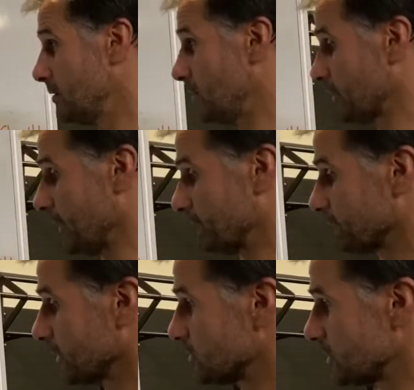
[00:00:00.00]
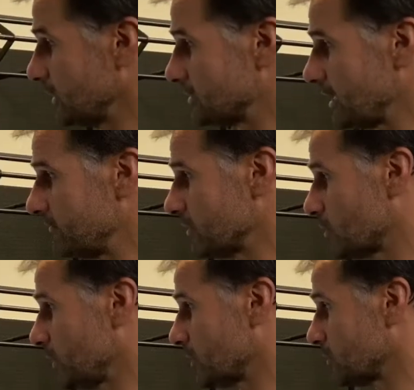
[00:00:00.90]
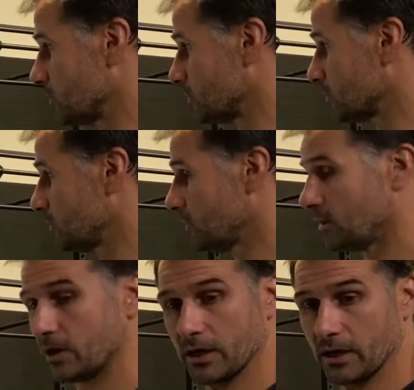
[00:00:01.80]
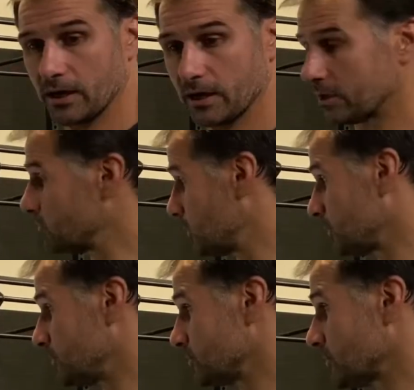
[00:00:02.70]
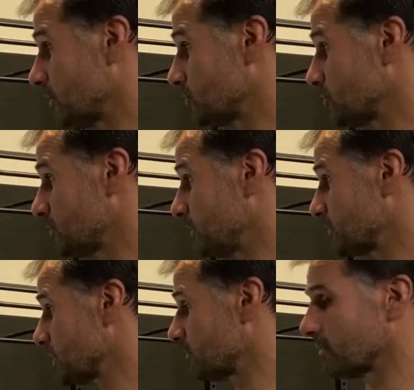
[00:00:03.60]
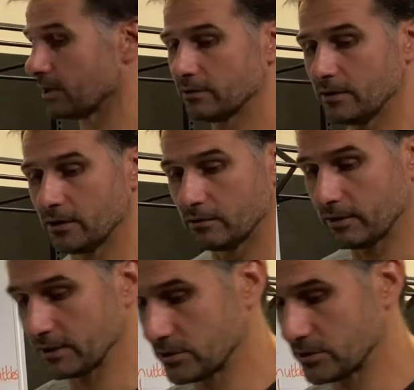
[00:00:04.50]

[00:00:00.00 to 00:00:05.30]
Okay, so let's have a quick look at what we're going to do. So 200 meter shuttle run, right?